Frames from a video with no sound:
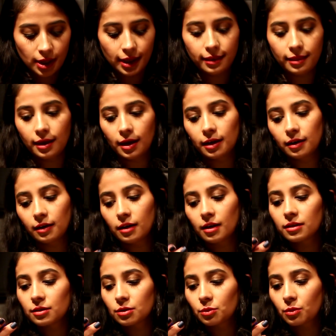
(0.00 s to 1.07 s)
and then
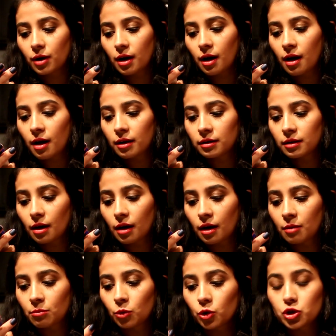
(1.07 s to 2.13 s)
another one,
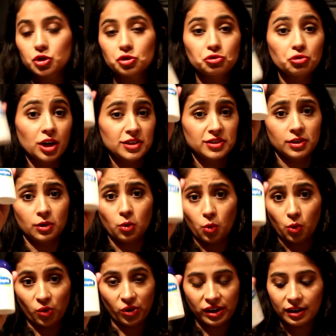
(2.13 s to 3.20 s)
moisturizing
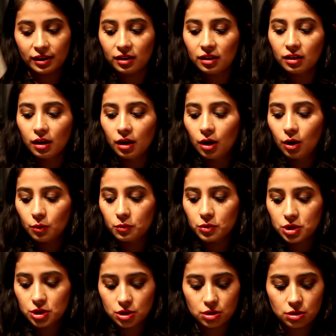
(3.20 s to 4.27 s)
oil,
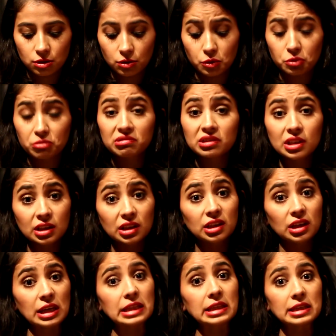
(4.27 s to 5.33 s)
which is, you really
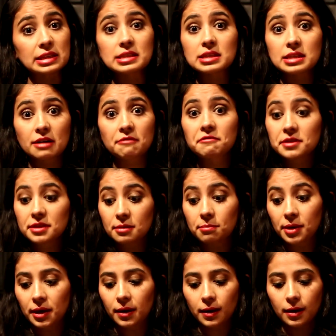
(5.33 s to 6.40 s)
need this stuff at the
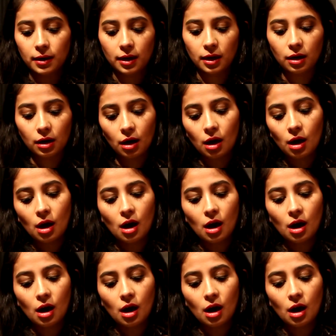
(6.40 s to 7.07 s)
beginning.